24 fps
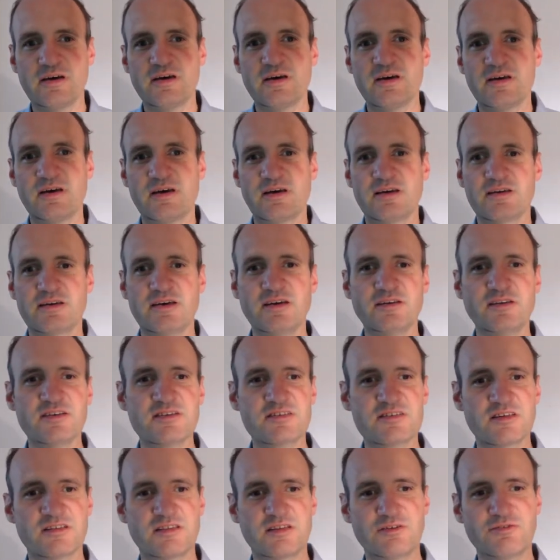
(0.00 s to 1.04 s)
Git is the
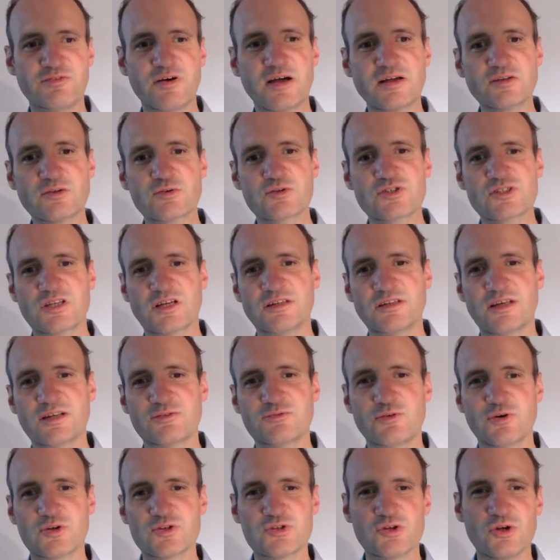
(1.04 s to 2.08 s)
de facto standard for
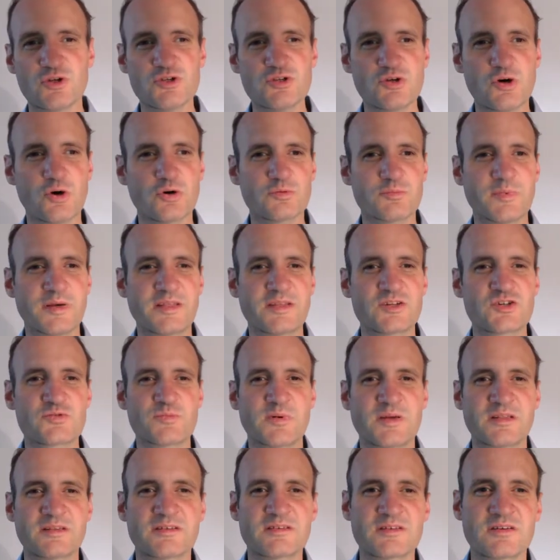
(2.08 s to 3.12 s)
source code
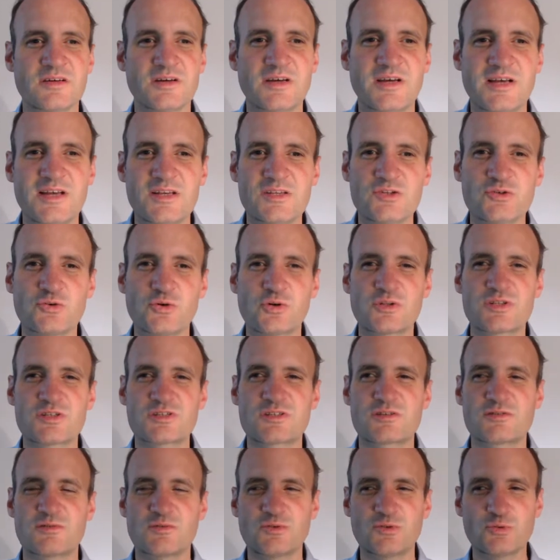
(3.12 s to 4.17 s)
management, so it's
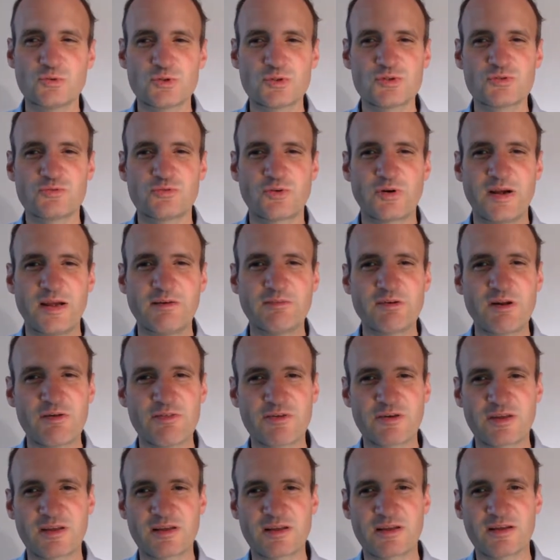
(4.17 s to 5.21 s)
used for
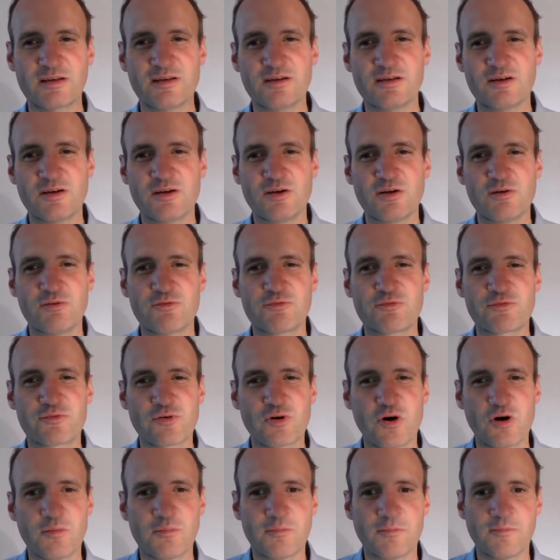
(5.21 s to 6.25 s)
everything
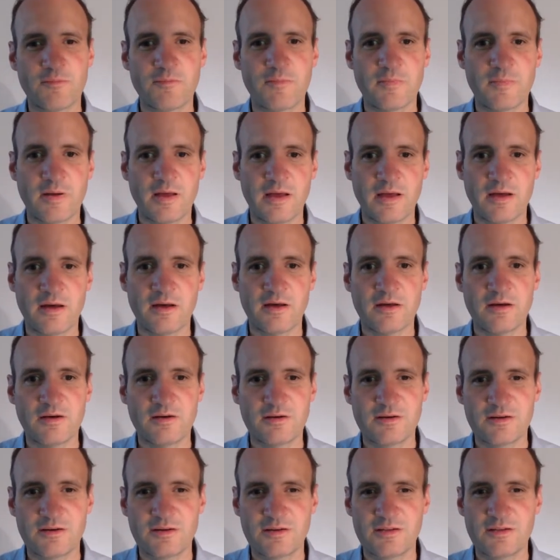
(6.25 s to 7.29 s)
from
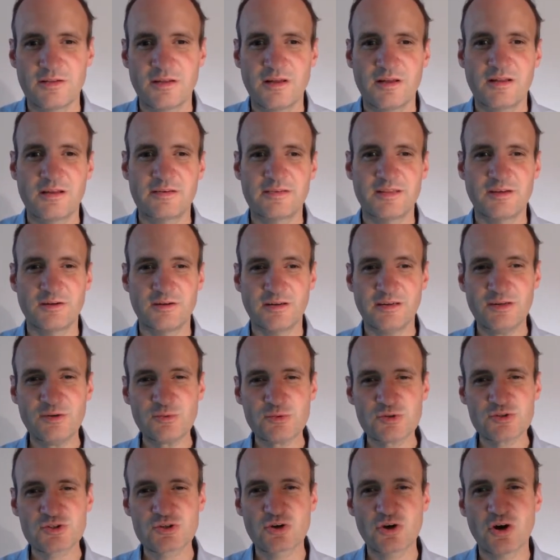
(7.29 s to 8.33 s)
the Linux
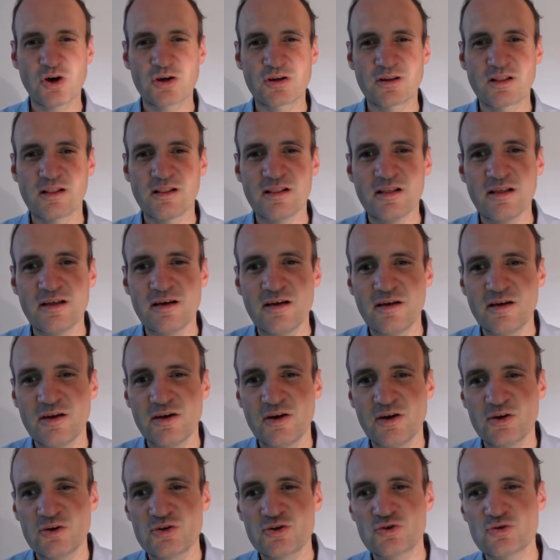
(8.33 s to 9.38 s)
kernel
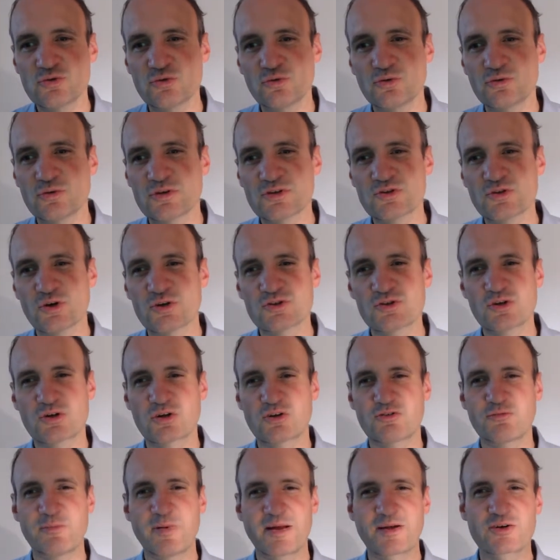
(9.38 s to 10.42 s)
to the source code of
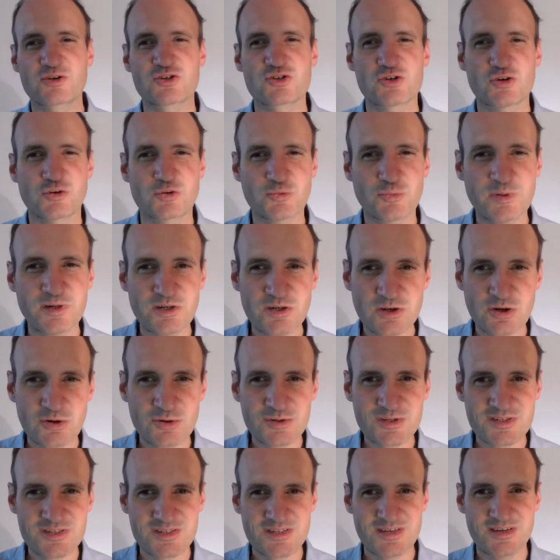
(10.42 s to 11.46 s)
Microsoft
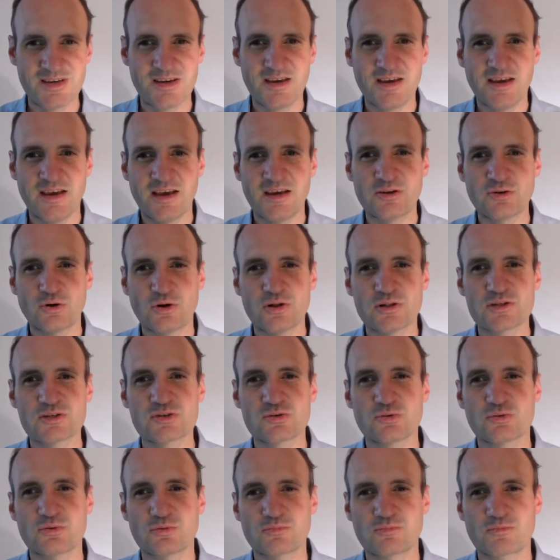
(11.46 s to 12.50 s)
Windows, and
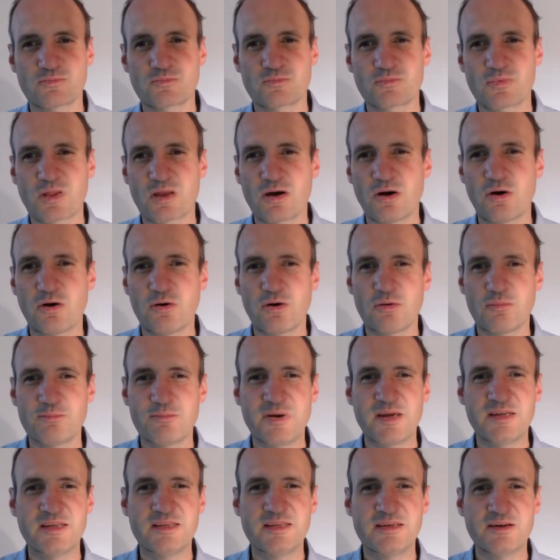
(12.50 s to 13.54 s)
also
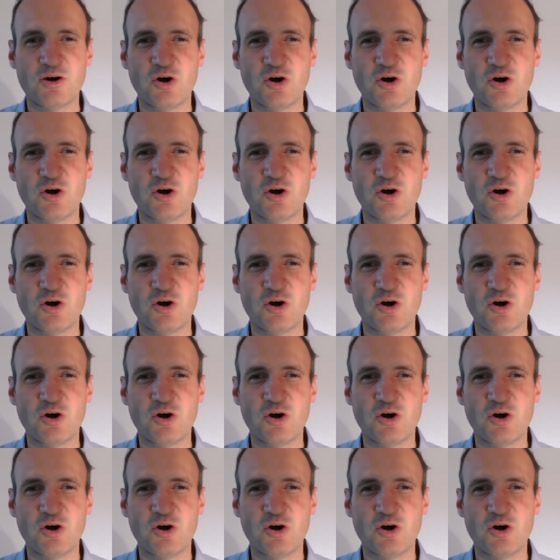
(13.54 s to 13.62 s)
many open